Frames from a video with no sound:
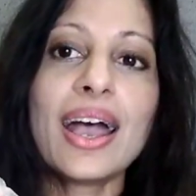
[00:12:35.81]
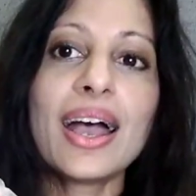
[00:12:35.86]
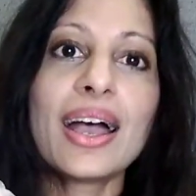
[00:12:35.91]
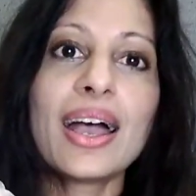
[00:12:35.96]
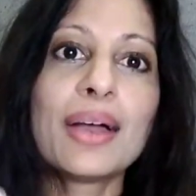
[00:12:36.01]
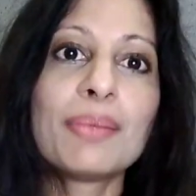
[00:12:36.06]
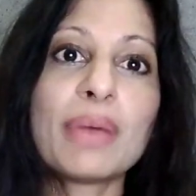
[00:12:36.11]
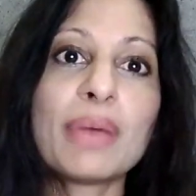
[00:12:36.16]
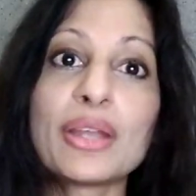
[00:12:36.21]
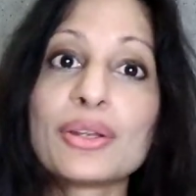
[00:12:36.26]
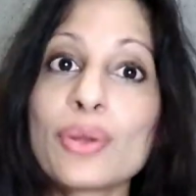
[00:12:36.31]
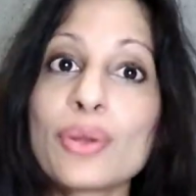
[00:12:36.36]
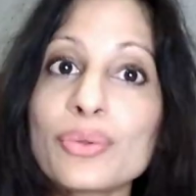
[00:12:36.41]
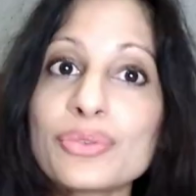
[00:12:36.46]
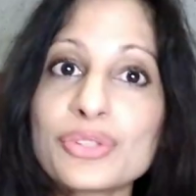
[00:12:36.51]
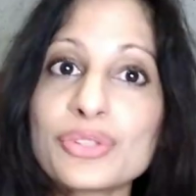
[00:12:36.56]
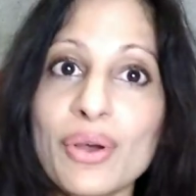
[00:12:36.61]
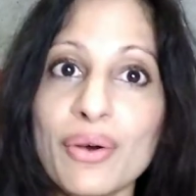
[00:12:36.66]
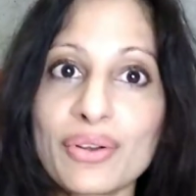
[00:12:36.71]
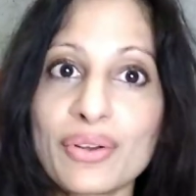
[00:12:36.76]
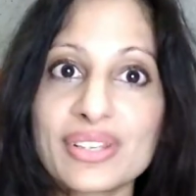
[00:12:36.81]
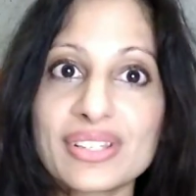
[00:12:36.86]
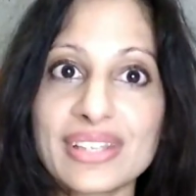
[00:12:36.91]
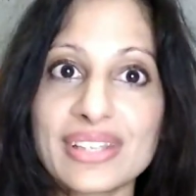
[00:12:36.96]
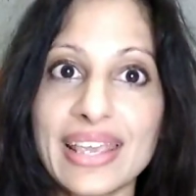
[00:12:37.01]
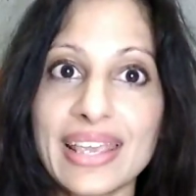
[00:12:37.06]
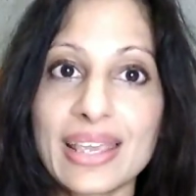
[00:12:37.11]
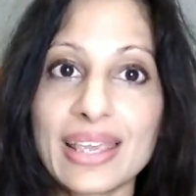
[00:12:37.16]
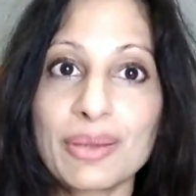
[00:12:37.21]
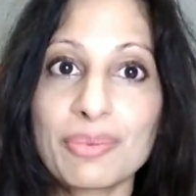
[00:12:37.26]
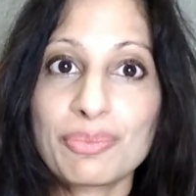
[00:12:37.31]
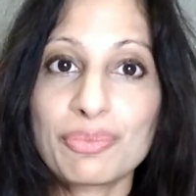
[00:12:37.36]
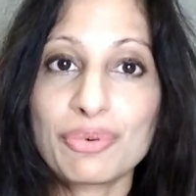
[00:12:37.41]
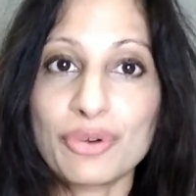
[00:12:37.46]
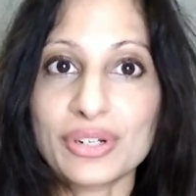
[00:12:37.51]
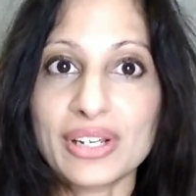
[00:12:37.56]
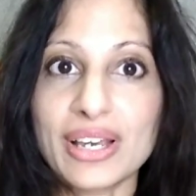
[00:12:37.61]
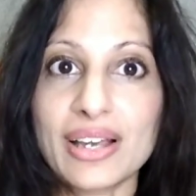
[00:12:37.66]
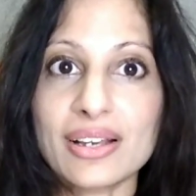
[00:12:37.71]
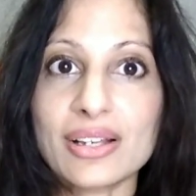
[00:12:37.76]
um, a non-toxic
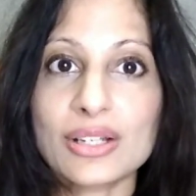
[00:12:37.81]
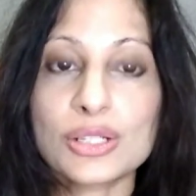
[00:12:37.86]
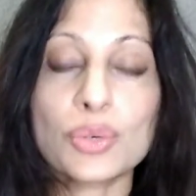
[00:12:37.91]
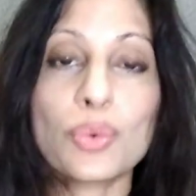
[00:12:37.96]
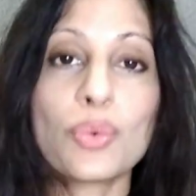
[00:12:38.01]
product